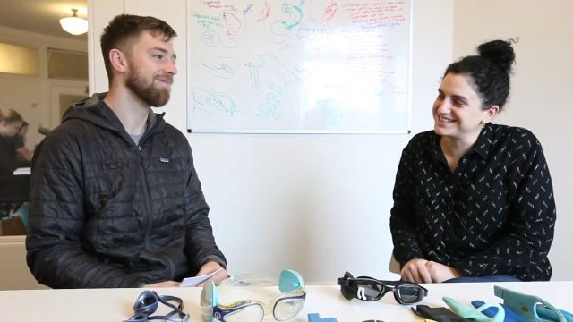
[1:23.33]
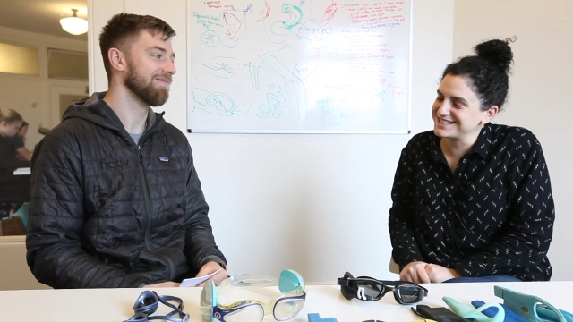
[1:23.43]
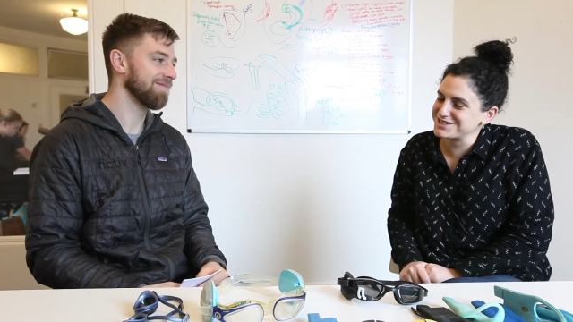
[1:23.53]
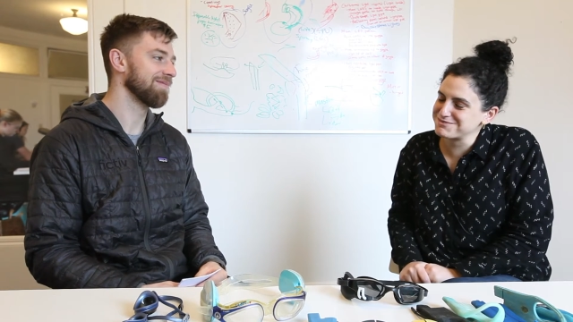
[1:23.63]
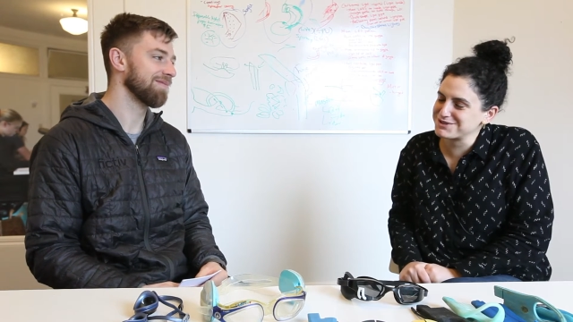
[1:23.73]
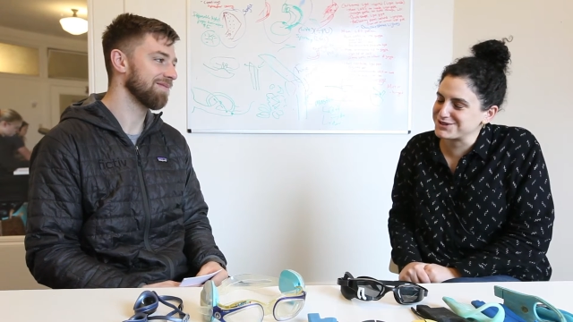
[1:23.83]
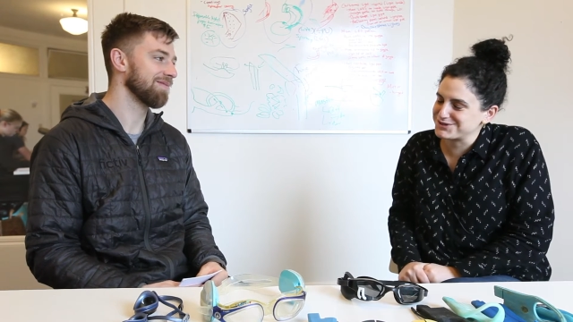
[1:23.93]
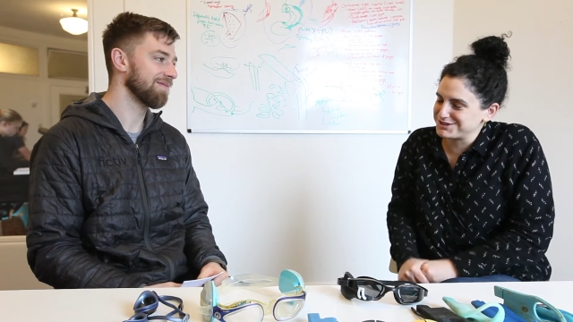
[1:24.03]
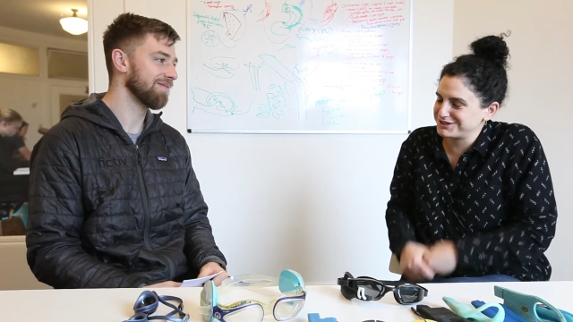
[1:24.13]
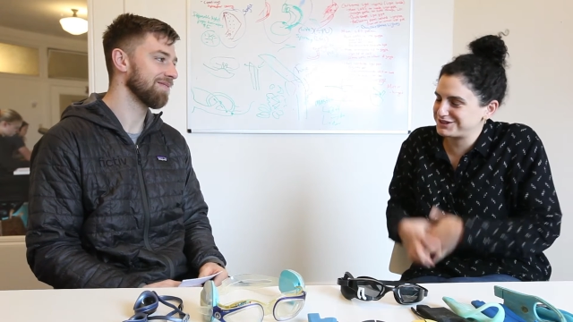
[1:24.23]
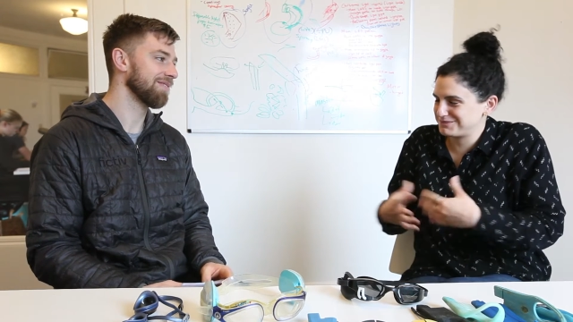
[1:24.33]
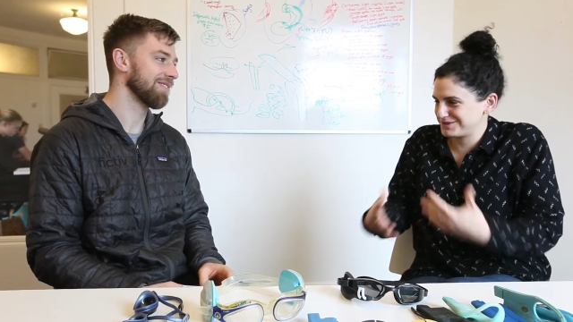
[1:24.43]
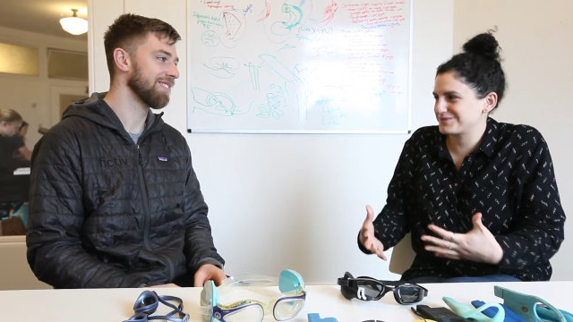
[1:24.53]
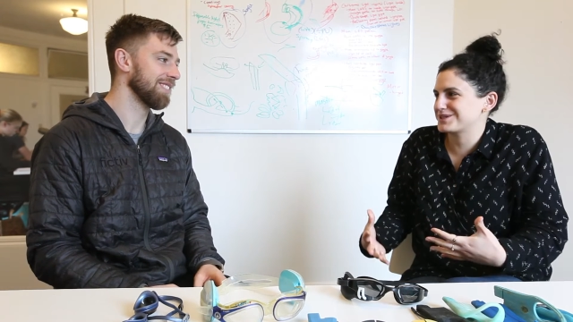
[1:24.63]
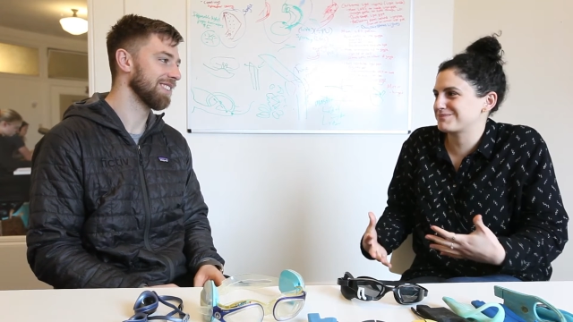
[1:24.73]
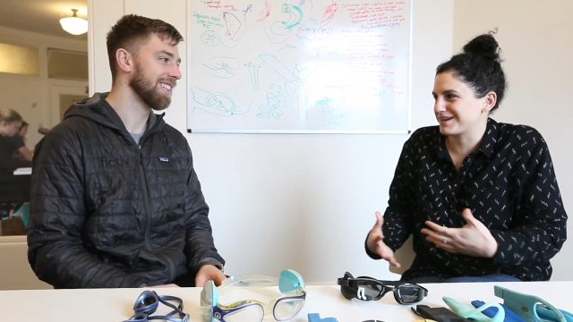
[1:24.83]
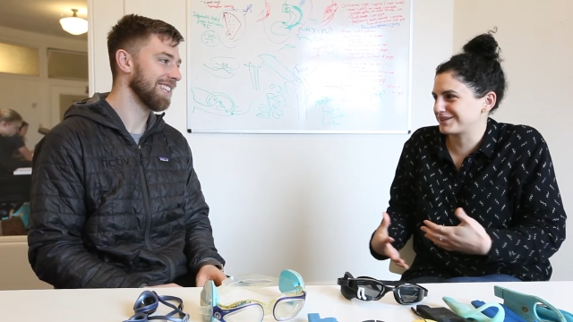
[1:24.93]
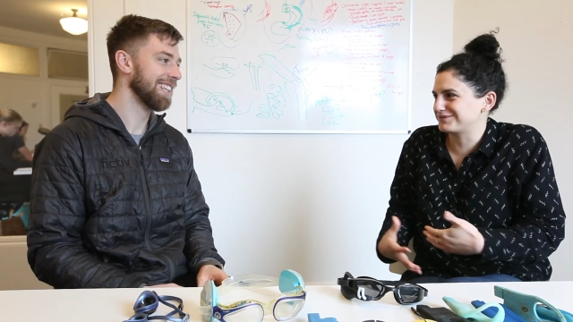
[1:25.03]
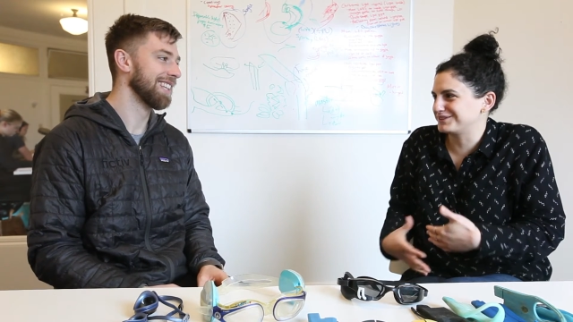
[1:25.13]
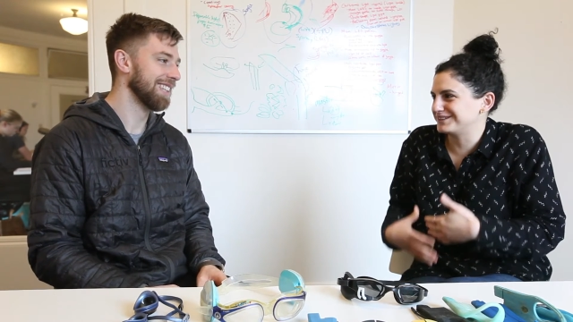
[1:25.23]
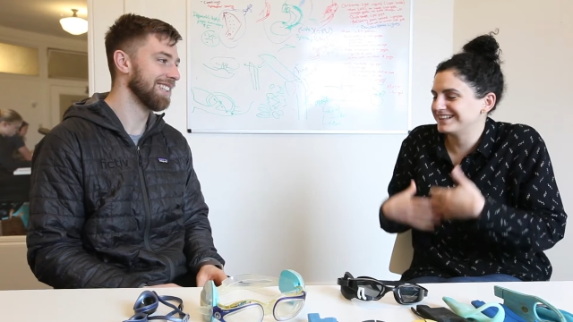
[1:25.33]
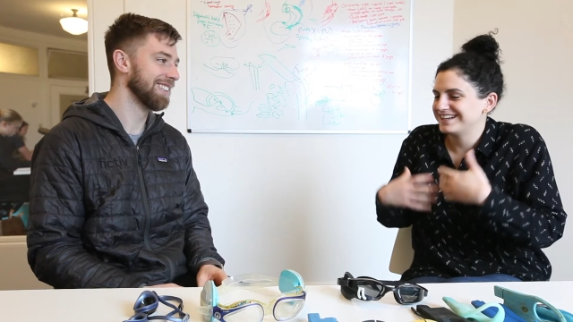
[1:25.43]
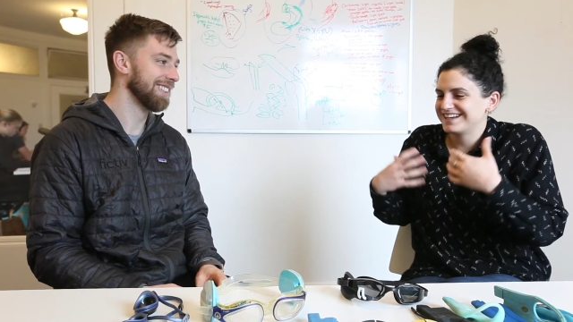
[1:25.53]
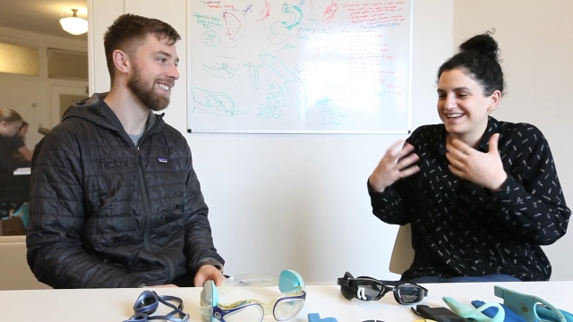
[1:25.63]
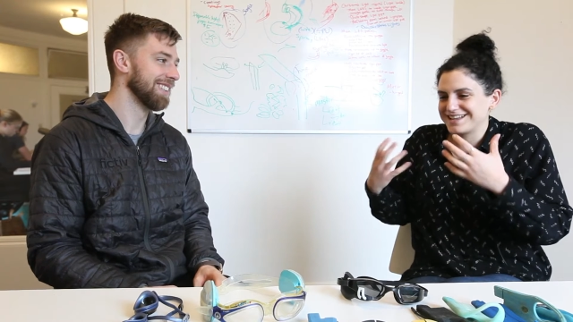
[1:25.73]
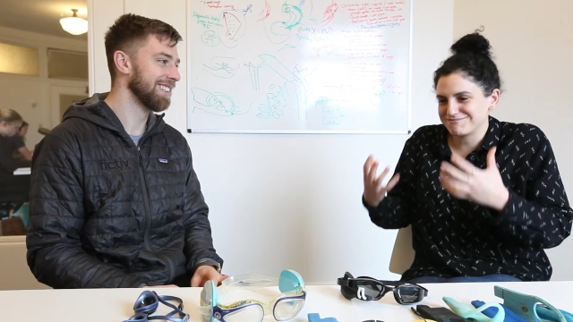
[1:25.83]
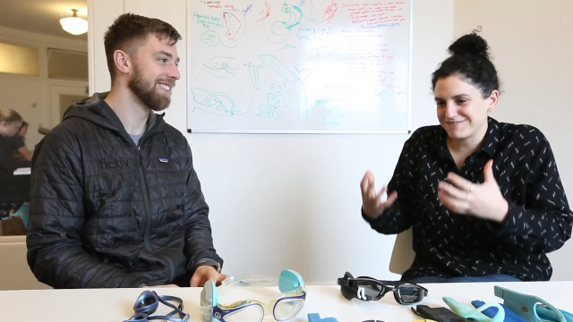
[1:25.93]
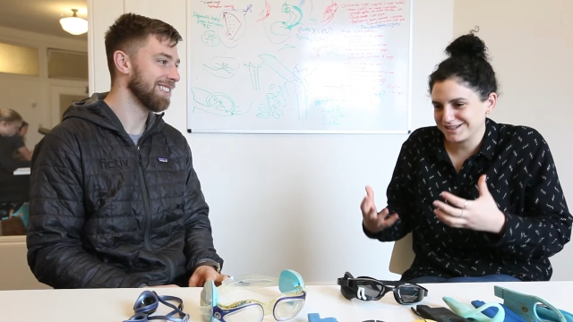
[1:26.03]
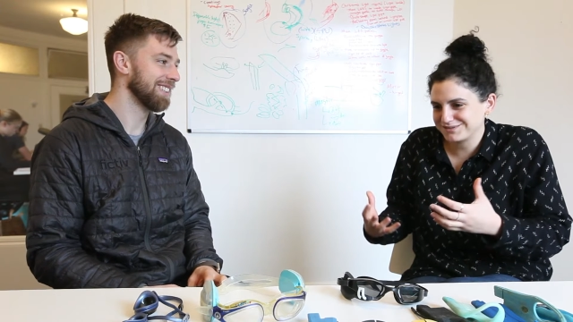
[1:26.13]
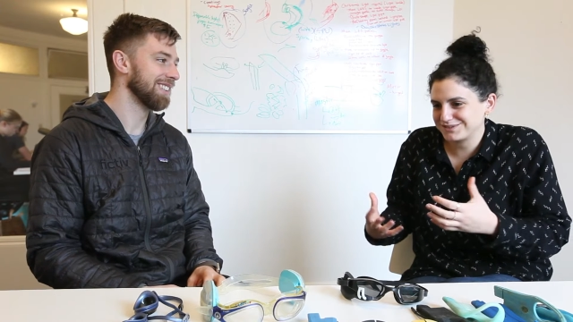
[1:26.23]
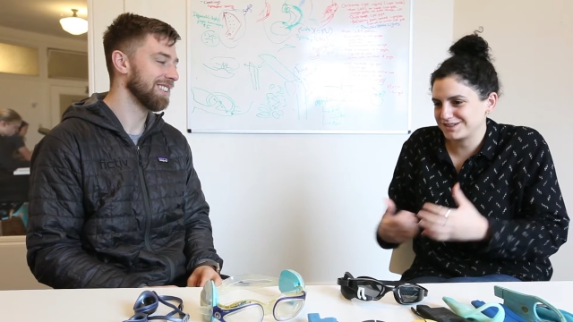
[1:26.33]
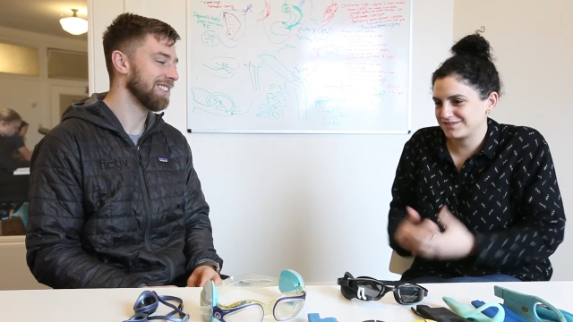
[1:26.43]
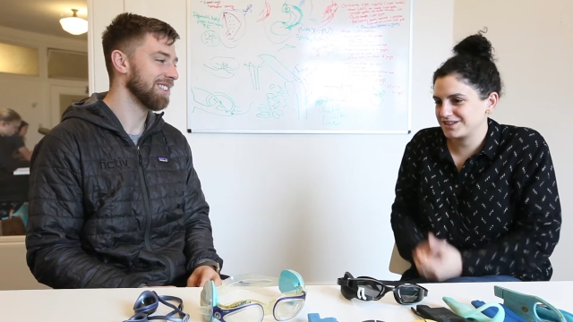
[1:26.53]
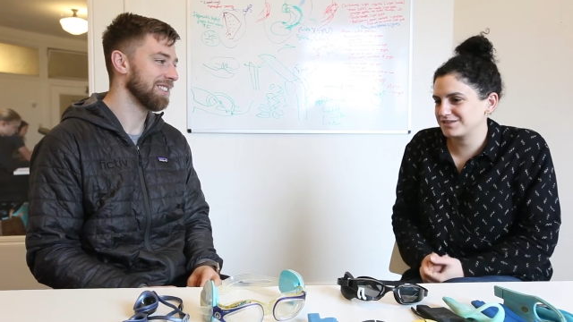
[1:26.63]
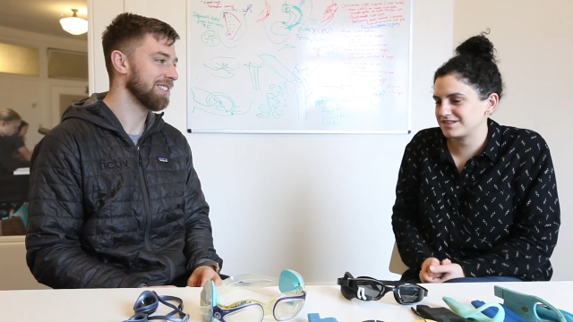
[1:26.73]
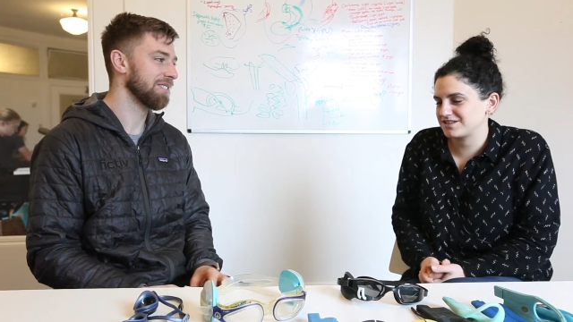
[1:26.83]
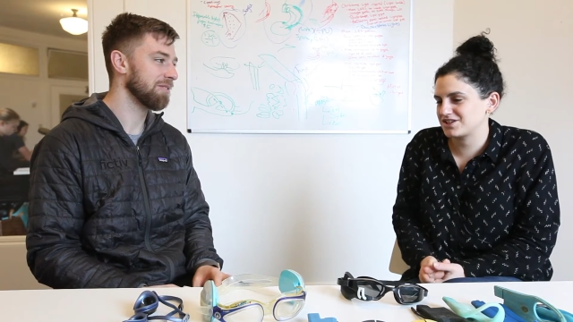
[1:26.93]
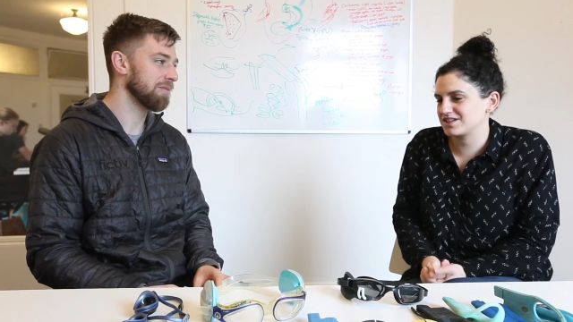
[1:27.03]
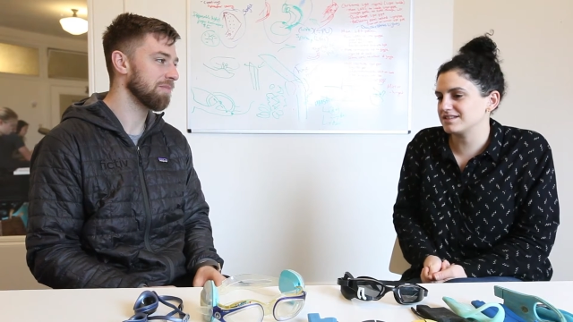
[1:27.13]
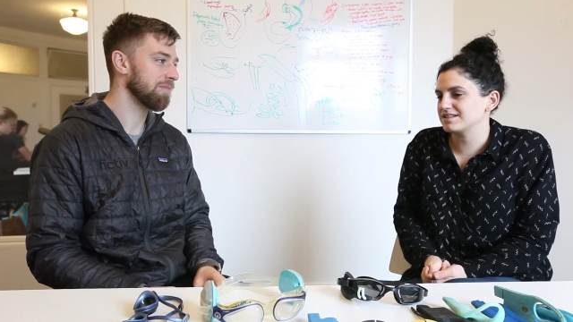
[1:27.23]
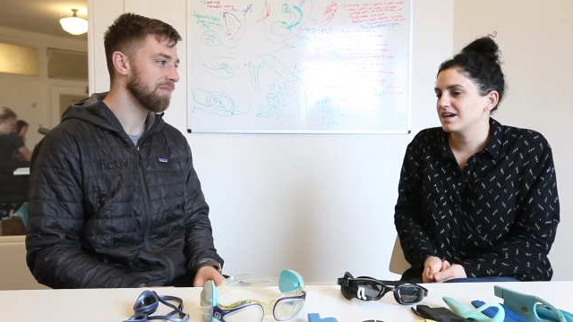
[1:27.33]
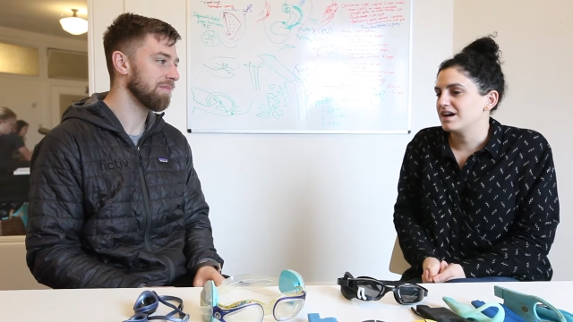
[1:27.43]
Speaker 1: ideas because you need to be respectful and mindful of their decisions.